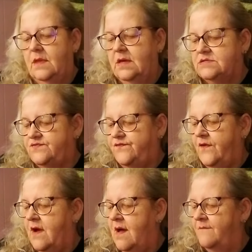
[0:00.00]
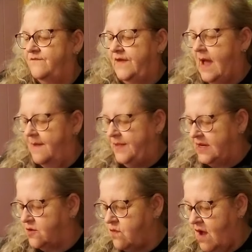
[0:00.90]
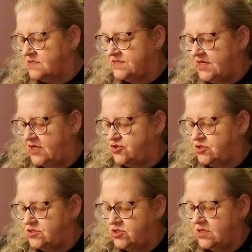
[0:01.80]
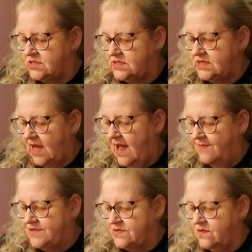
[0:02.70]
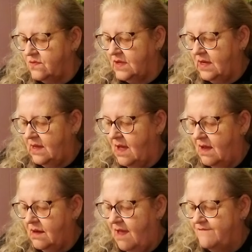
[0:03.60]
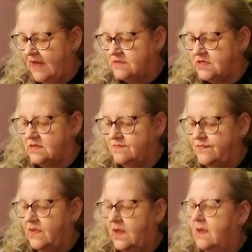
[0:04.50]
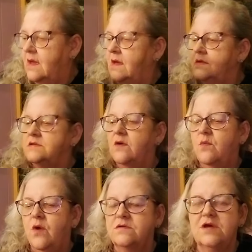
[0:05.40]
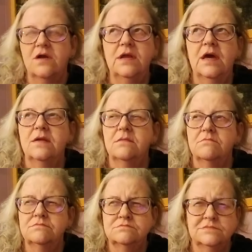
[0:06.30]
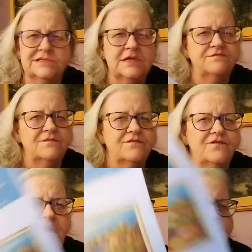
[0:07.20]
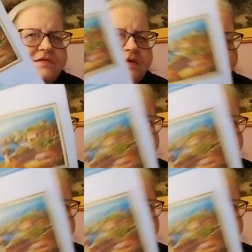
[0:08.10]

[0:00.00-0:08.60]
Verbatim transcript: is from VIP Cross Stitch. Just absolutely love it. So I worked on it. Was it Friday to